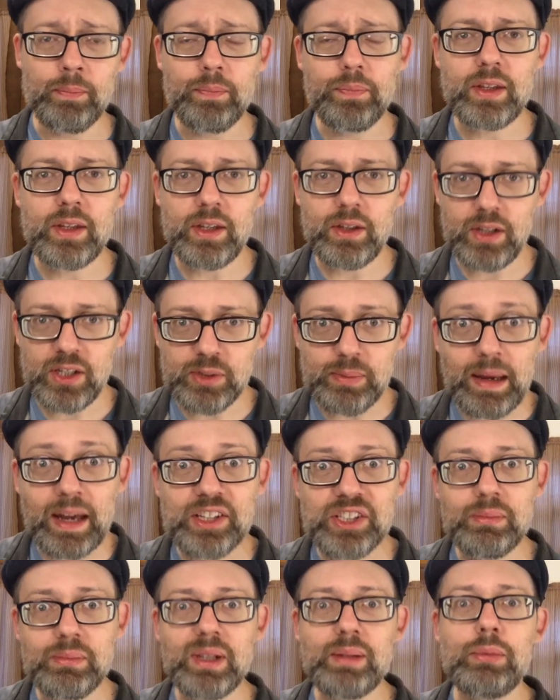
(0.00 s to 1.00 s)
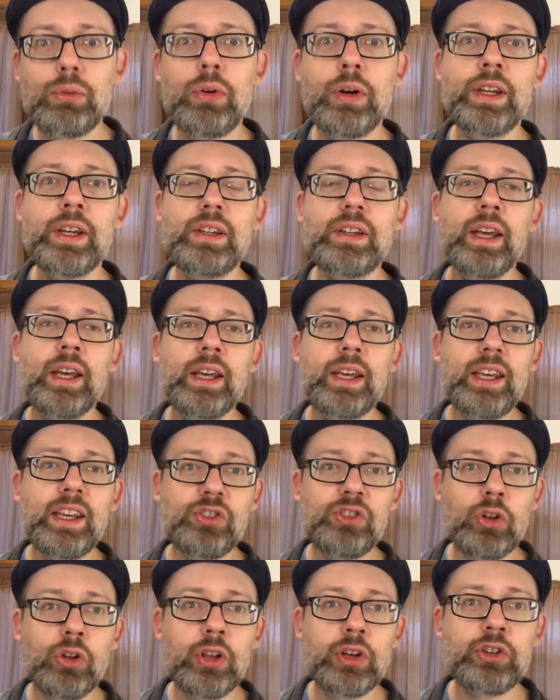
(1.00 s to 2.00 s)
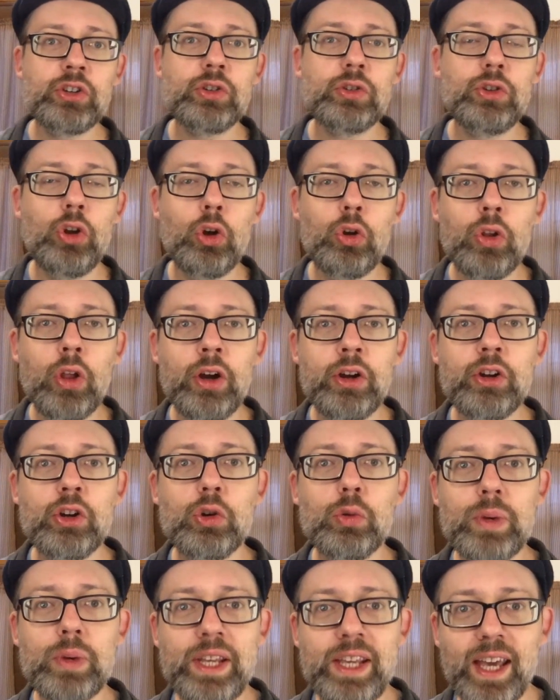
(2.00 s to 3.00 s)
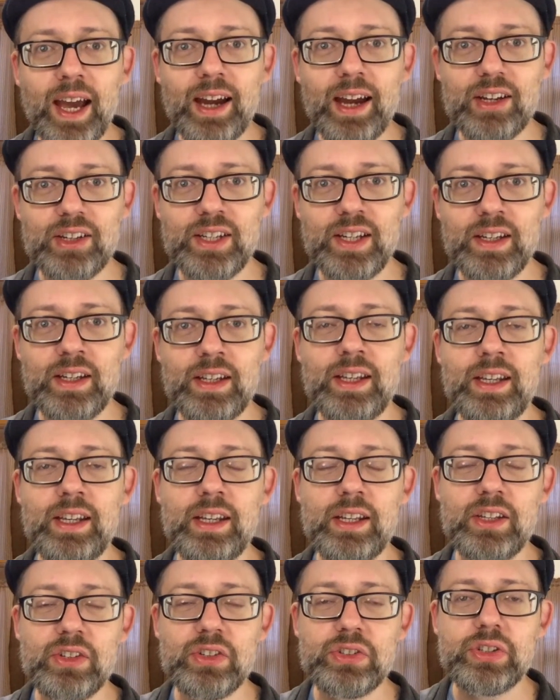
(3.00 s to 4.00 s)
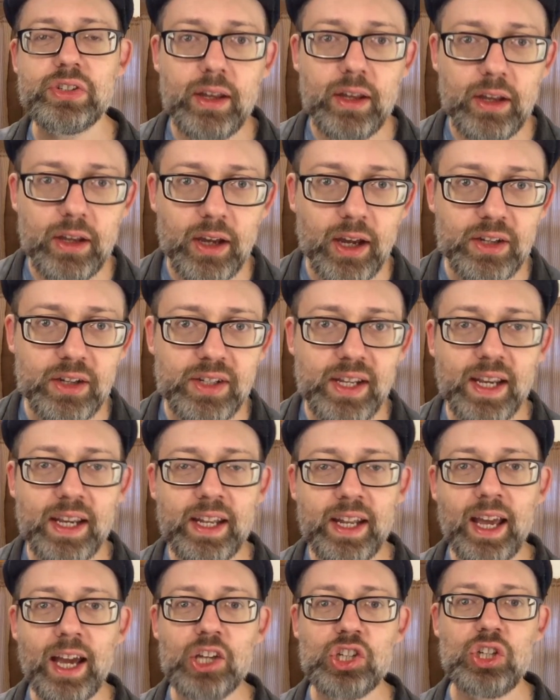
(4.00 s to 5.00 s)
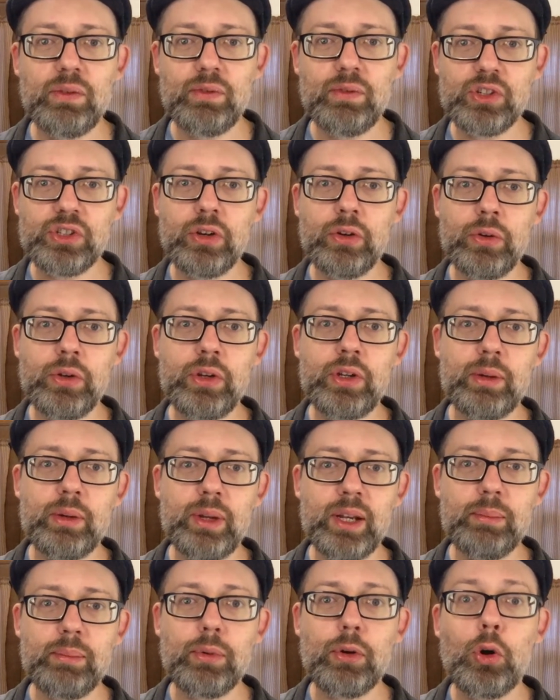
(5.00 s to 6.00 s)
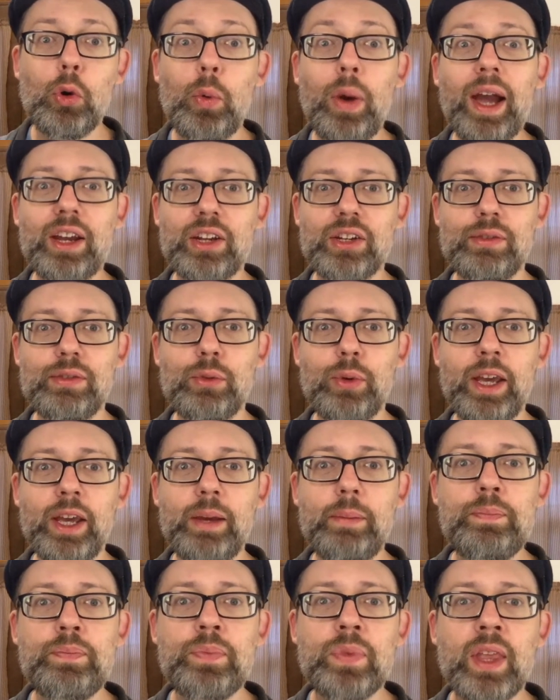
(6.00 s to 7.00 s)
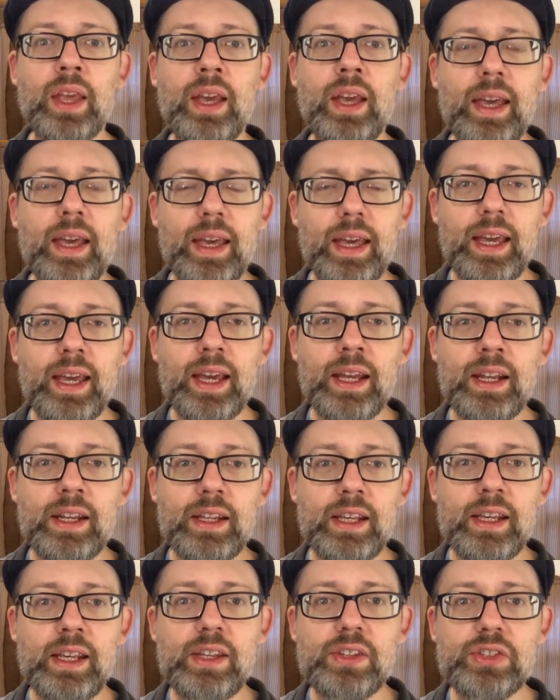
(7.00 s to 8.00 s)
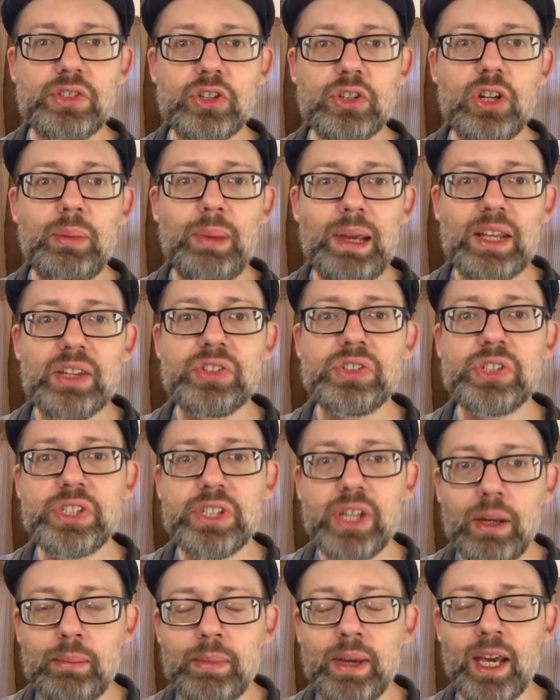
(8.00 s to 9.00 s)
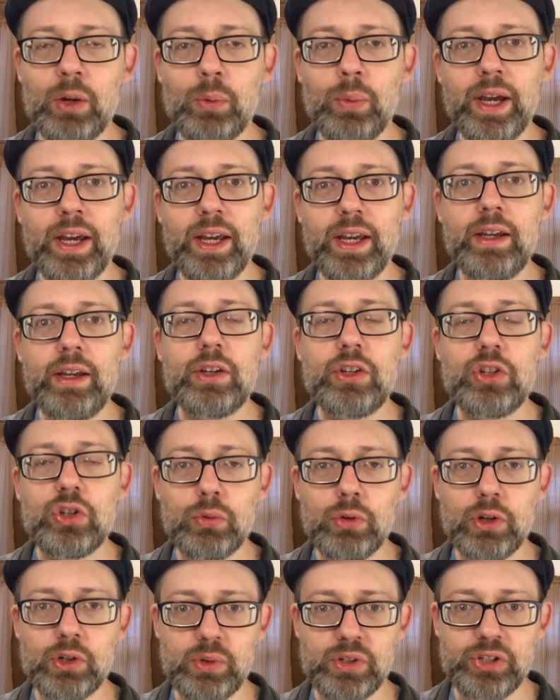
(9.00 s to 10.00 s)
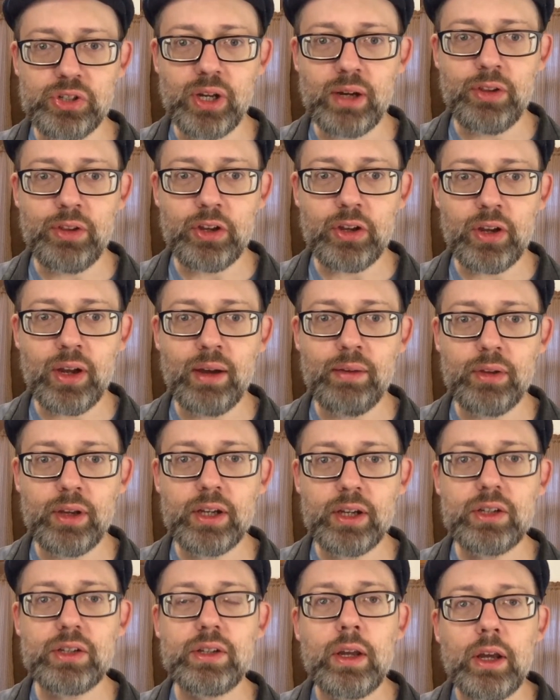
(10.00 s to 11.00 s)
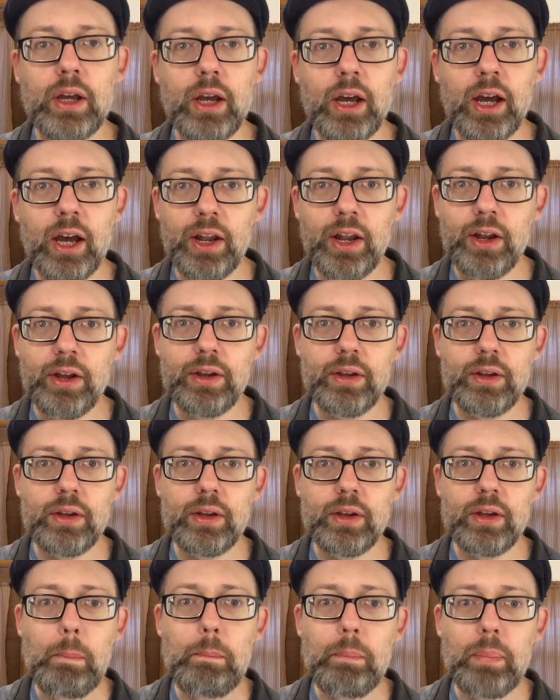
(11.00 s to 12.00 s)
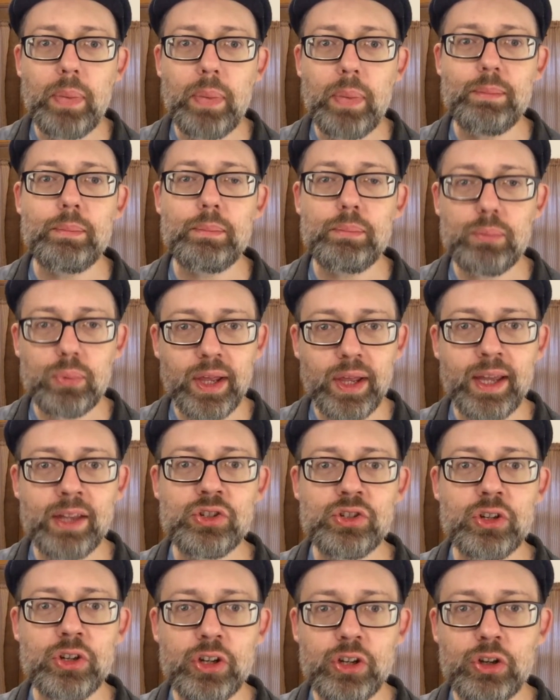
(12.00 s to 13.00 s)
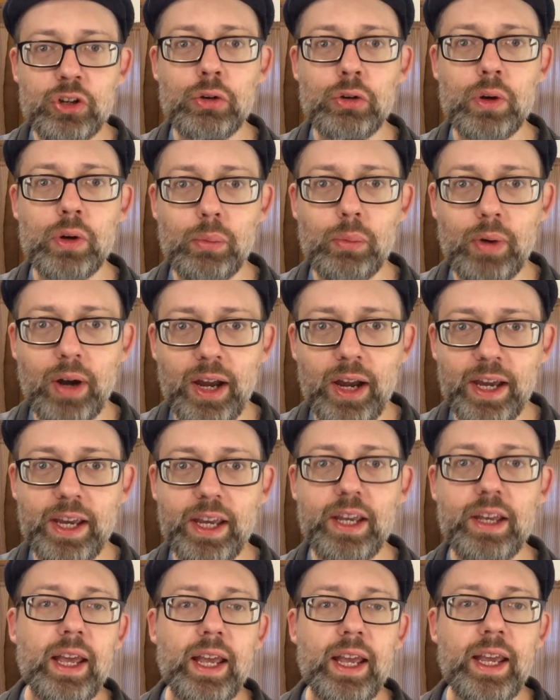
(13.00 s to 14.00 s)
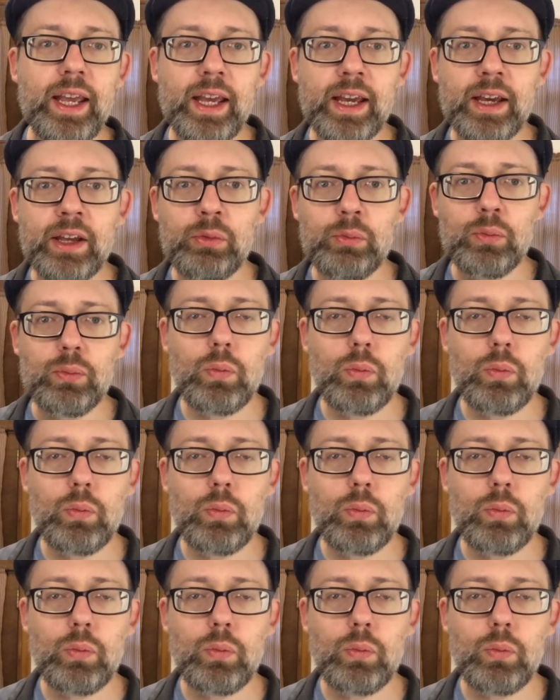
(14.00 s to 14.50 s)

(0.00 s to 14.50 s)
He's past the midpoint. He's no longer reacting. He's taking action of his own in a proactive way. And he's going to make some headway towards resolving the conflict, but plans are going to go awry. And